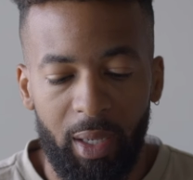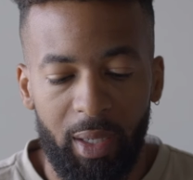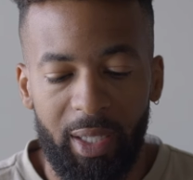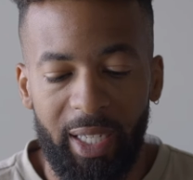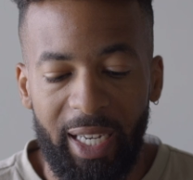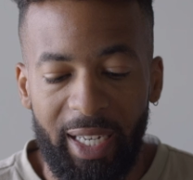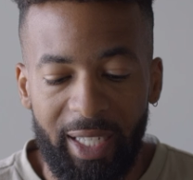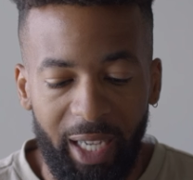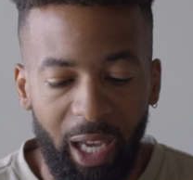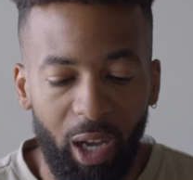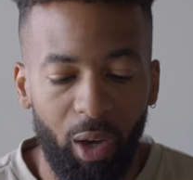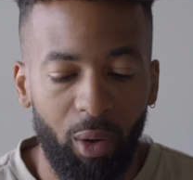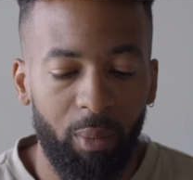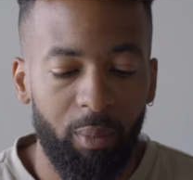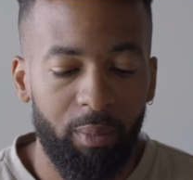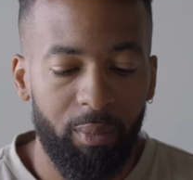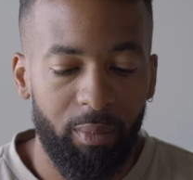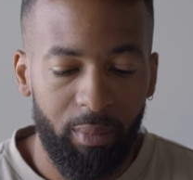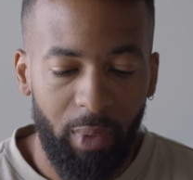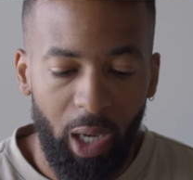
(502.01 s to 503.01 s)

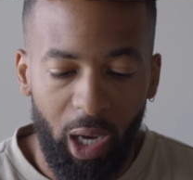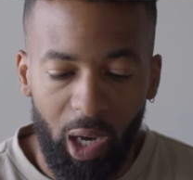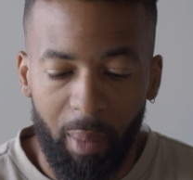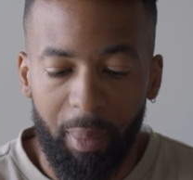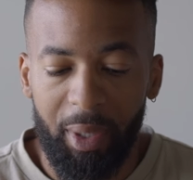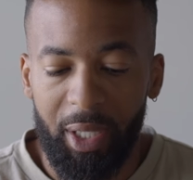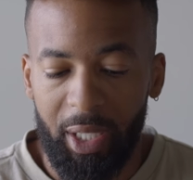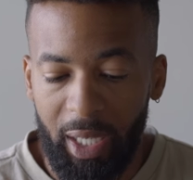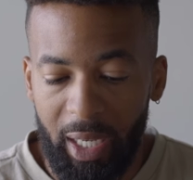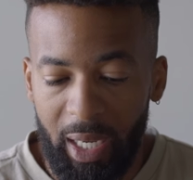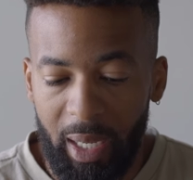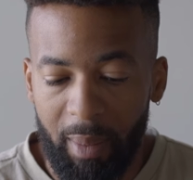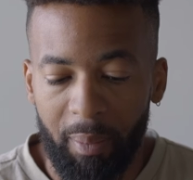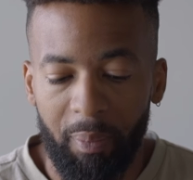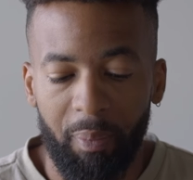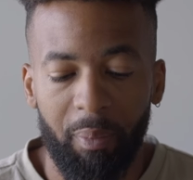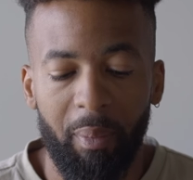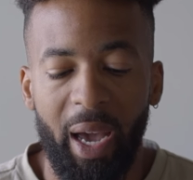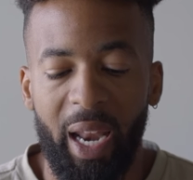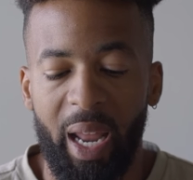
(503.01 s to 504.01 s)
Detail Hub
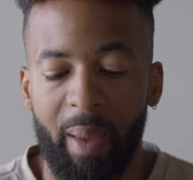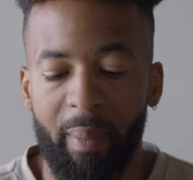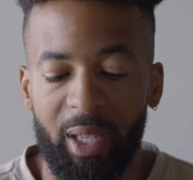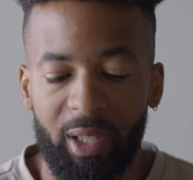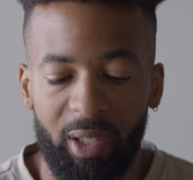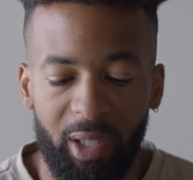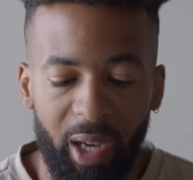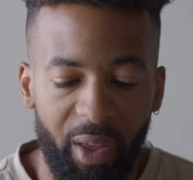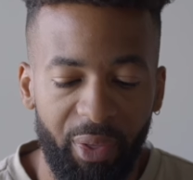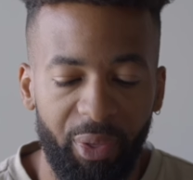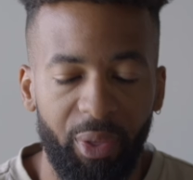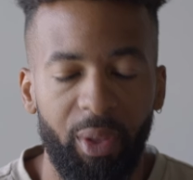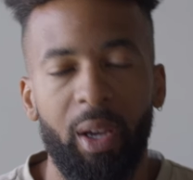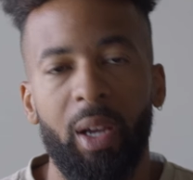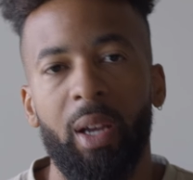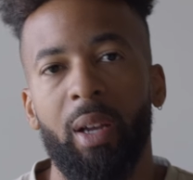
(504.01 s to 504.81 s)
team, my name is Seth.